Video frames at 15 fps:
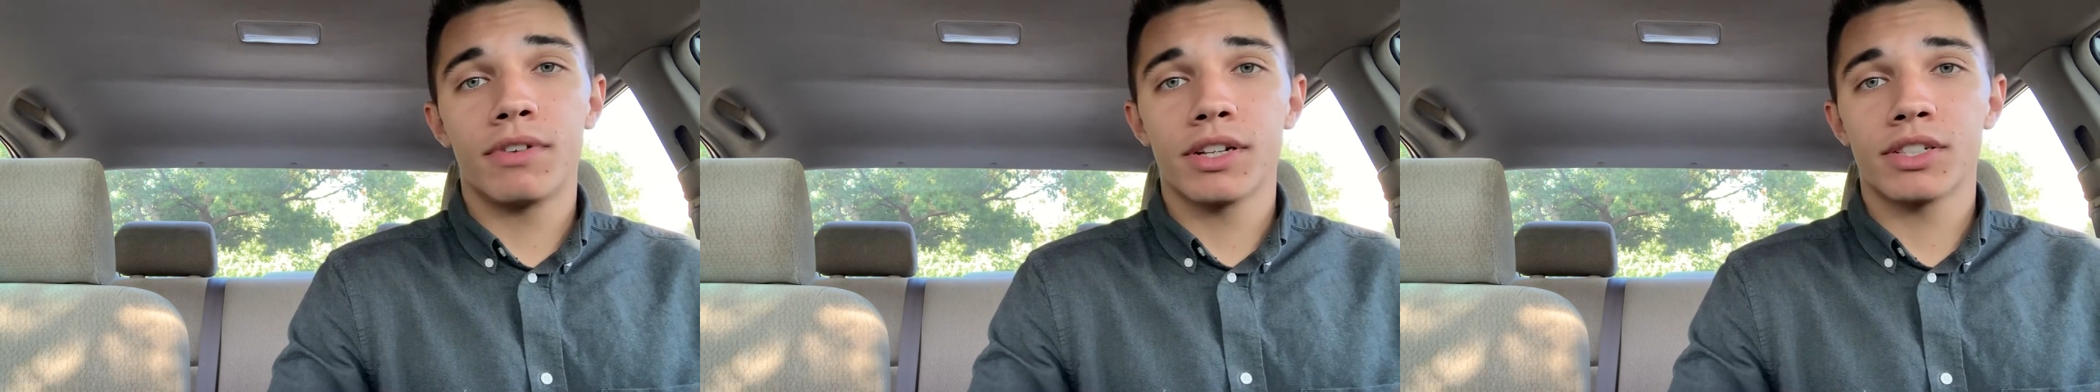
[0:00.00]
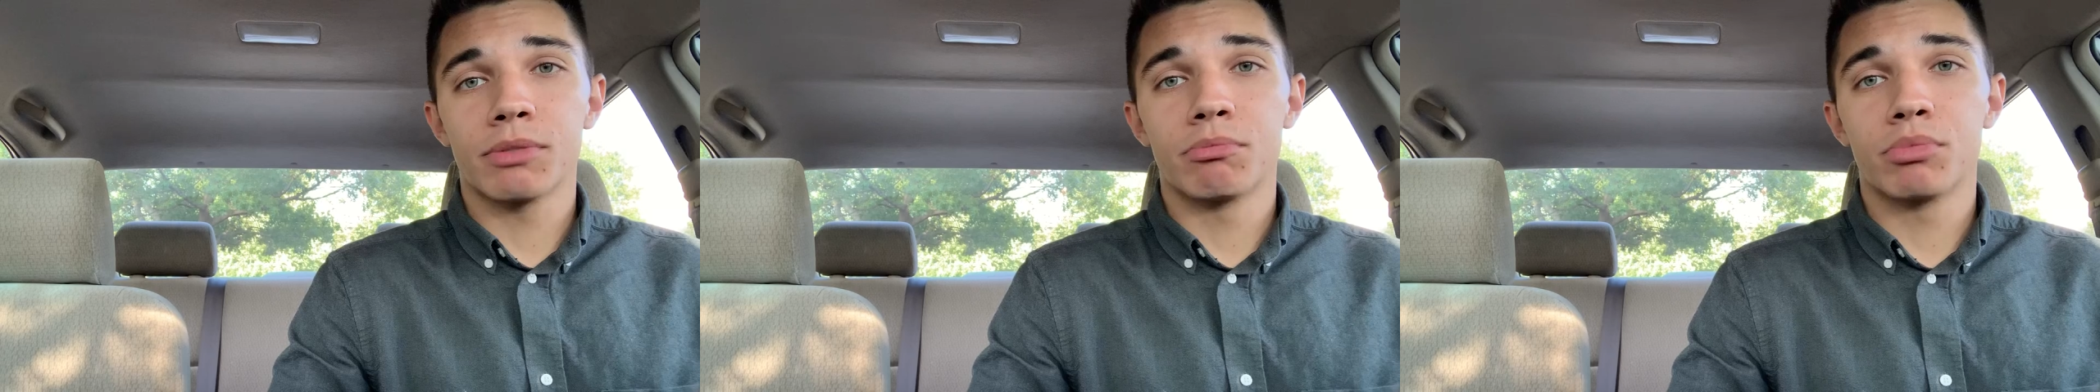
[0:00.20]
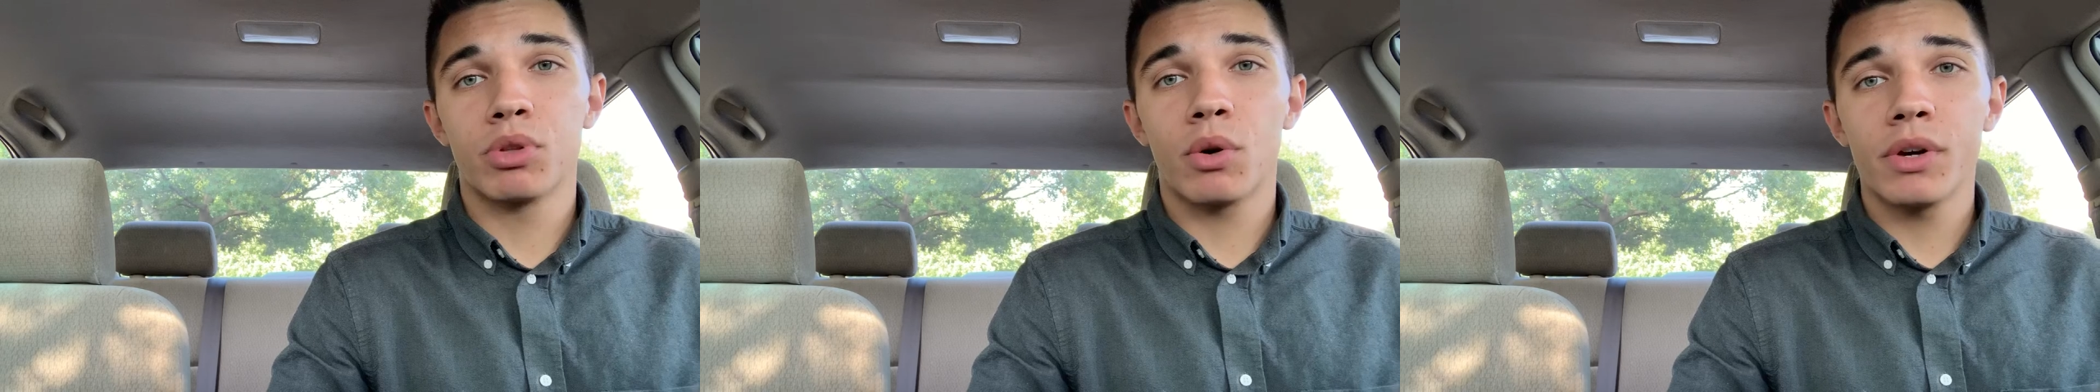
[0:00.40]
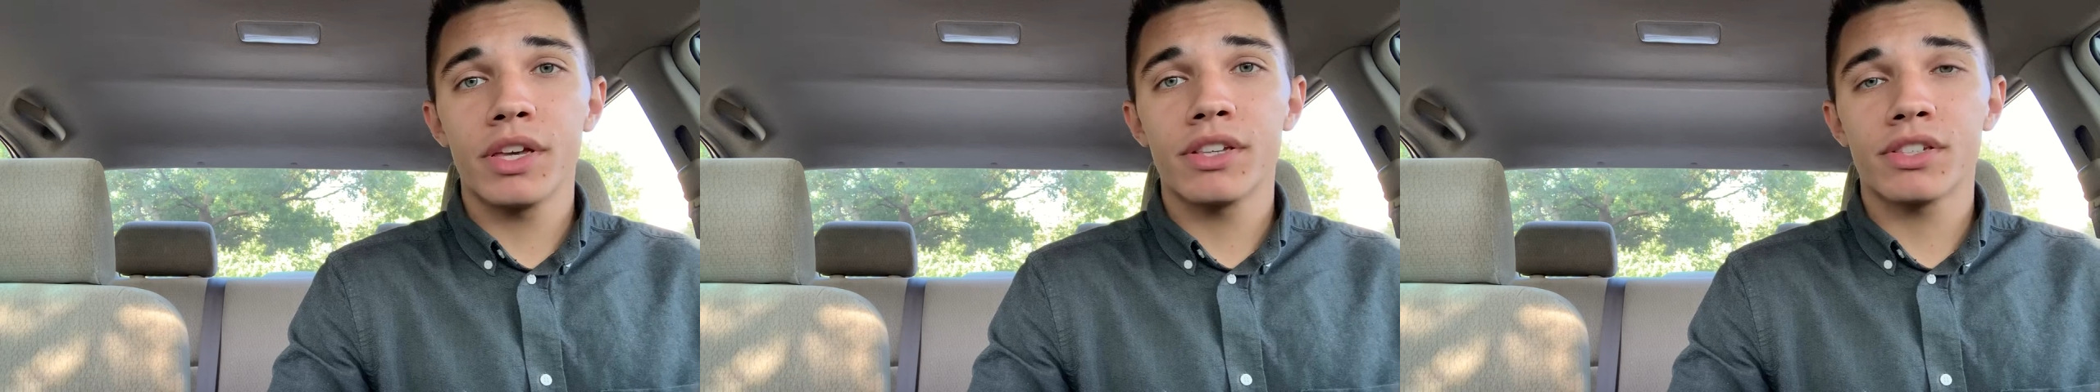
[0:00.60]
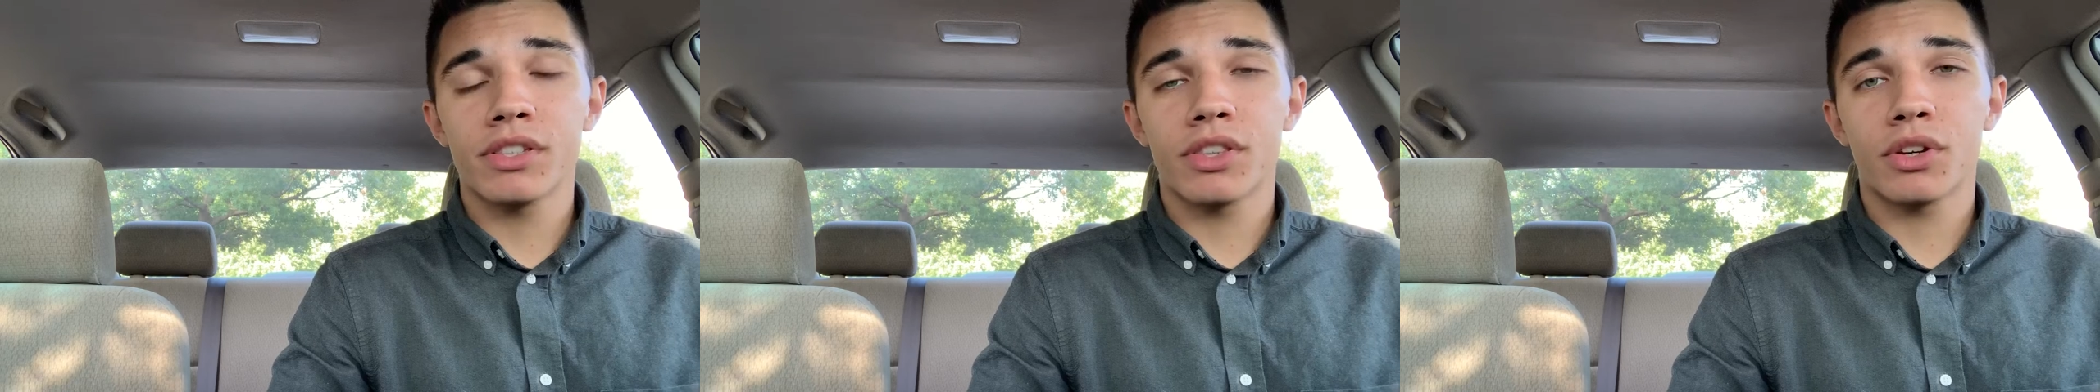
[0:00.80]
us
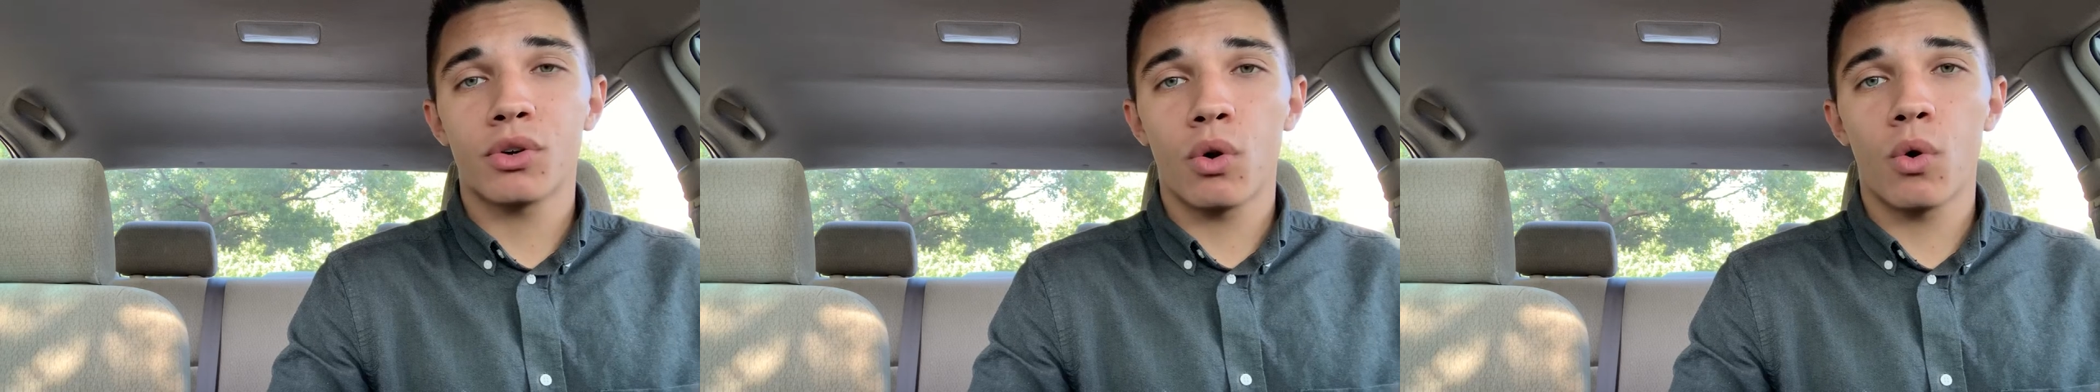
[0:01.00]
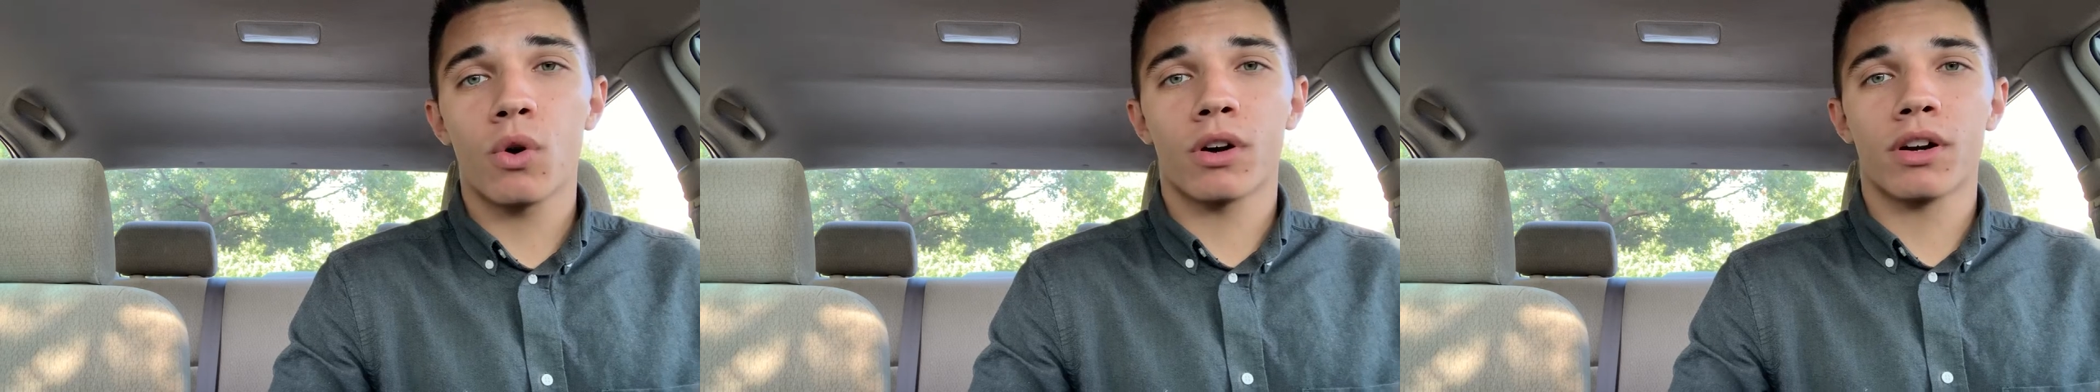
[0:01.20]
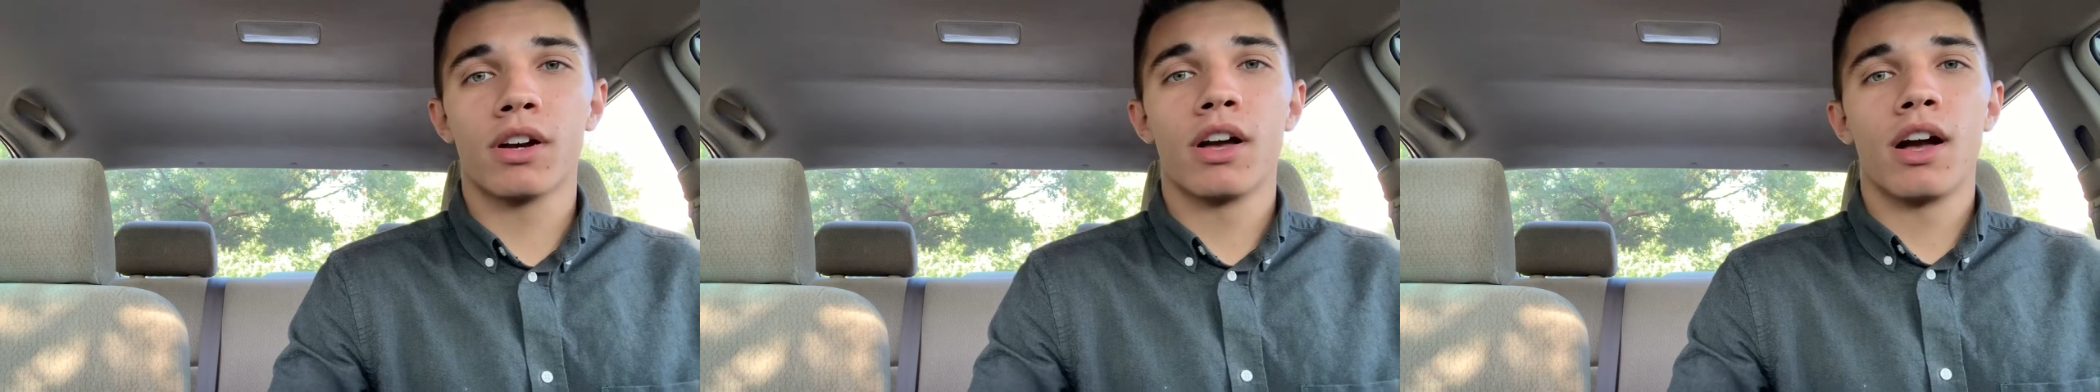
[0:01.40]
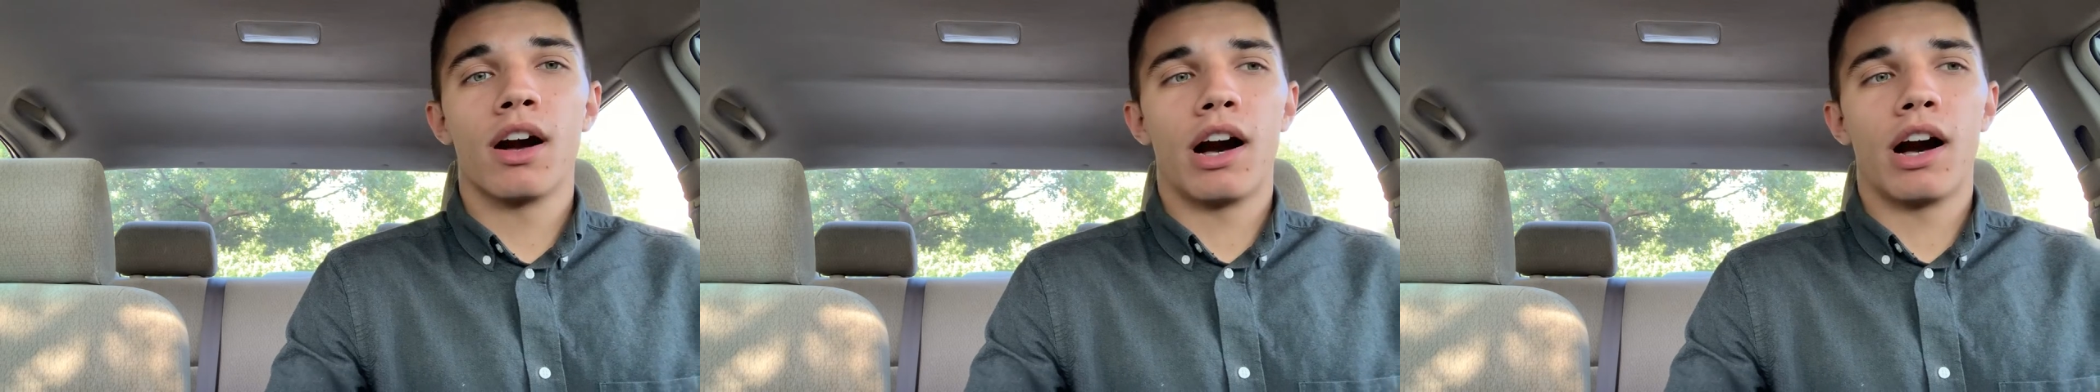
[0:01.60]
employees at the core.